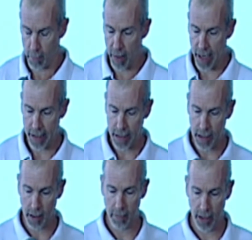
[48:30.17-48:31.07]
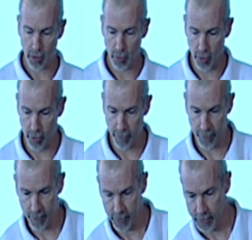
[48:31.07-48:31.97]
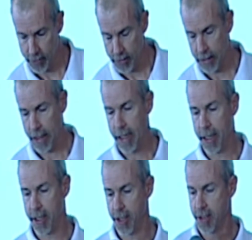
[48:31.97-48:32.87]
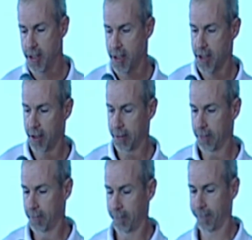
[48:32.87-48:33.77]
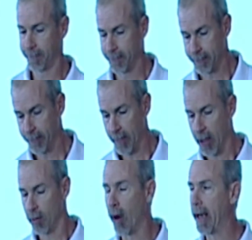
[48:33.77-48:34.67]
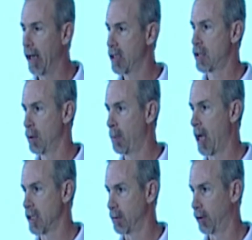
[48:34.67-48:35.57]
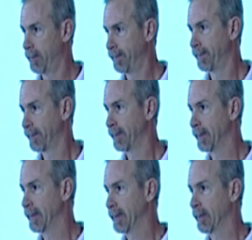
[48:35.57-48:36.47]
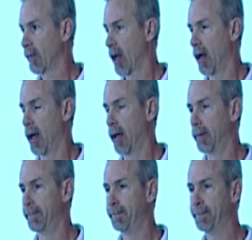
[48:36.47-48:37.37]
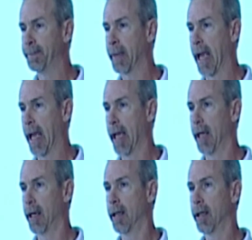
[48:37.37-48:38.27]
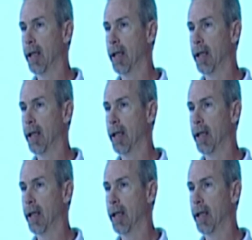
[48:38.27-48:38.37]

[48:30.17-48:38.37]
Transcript: Bonding a metal roof is right next to impossible. And